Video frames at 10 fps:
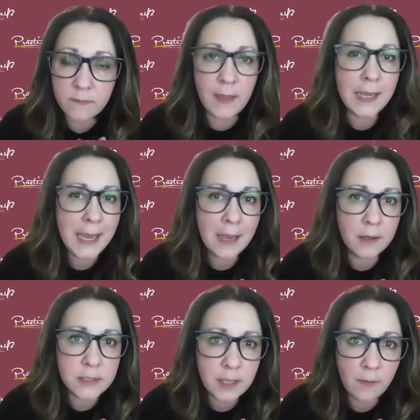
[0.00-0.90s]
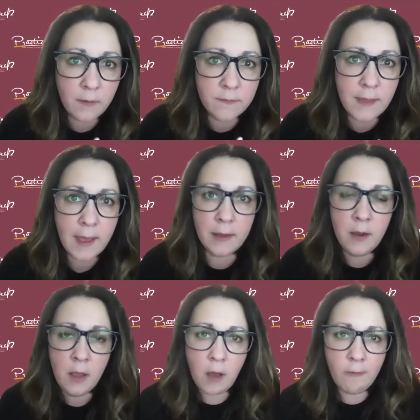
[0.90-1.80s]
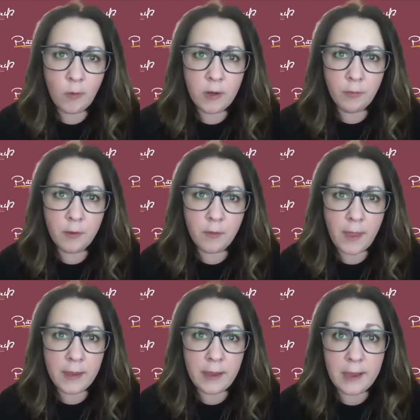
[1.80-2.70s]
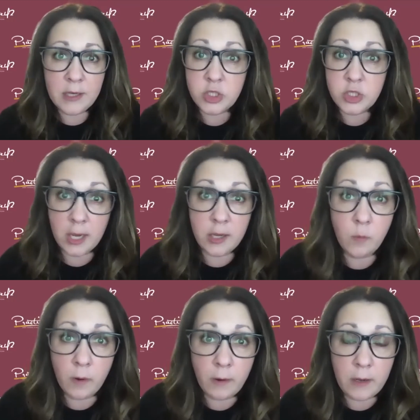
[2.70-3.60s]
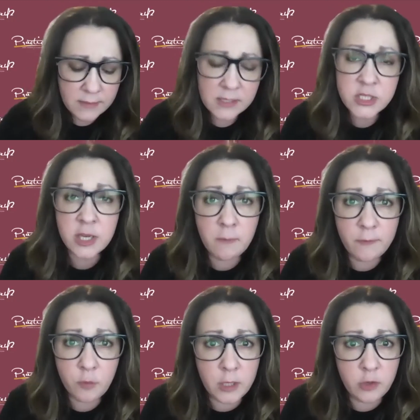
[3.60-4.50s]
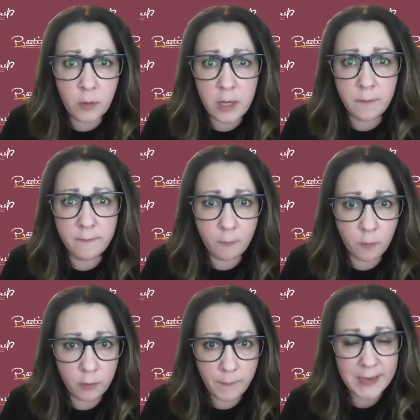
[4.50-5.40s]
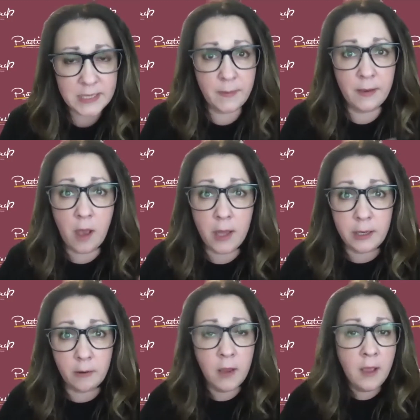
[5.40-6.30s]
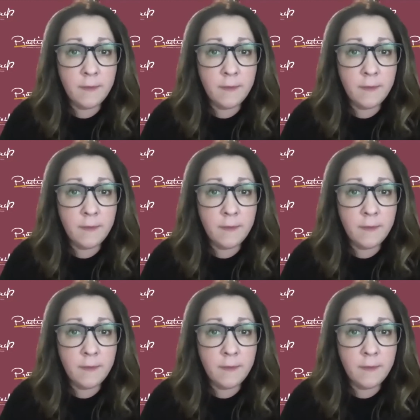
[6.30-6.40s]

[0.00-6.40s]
They cannot tell us that of what it looked like in January of 2020, before the pandemic got here.